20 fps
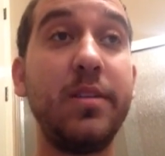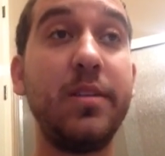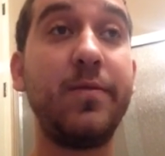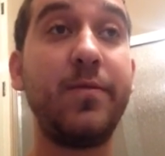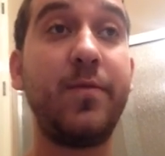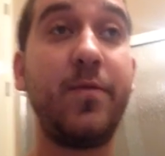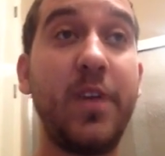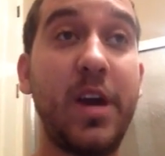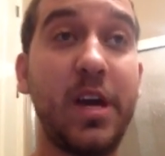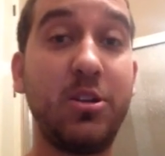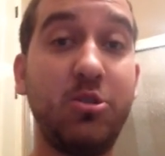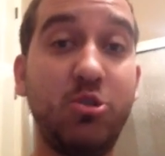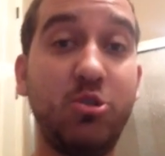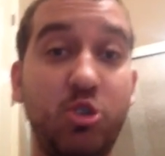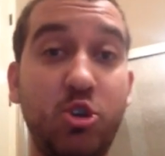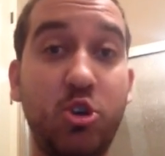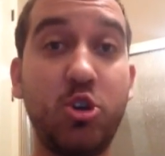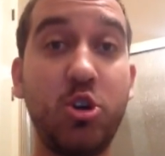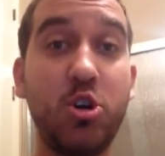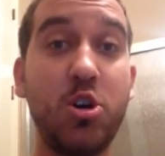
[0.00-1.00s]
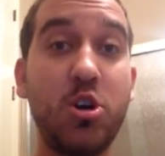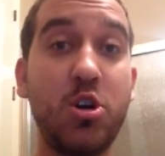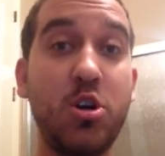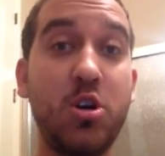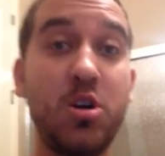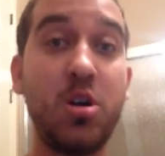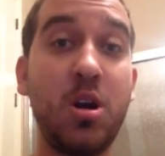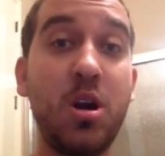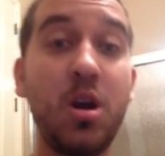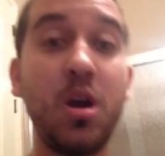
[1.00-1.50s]

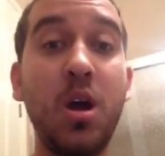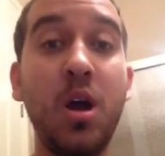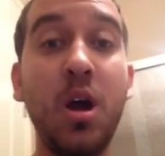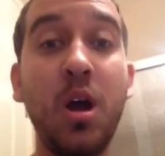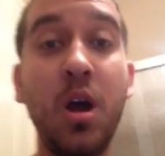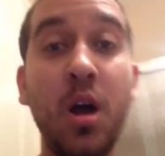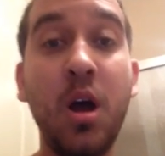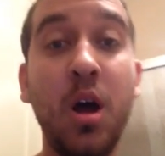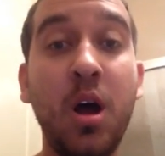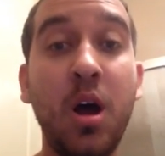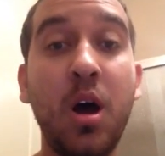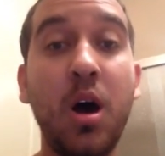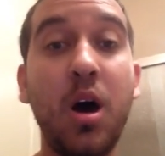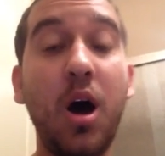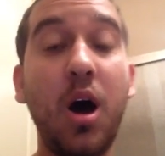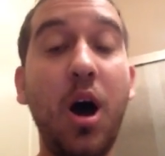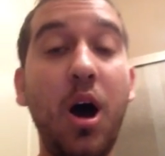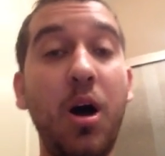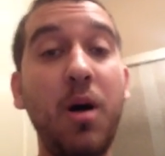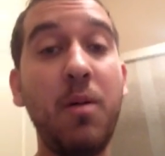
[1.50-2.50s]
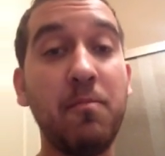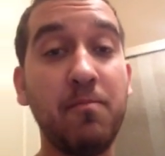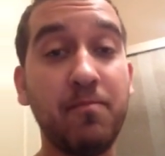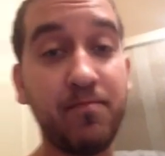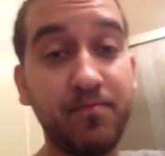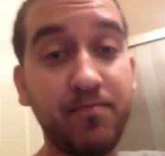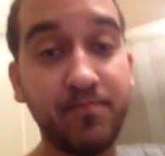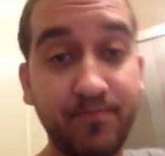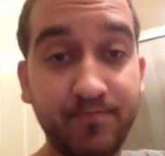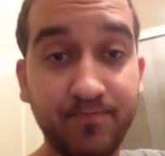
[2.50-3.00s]
Adventure.
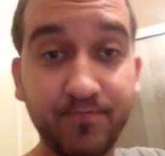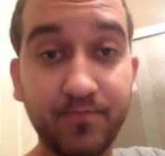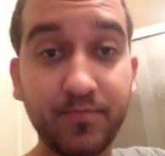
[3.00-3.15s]
Um,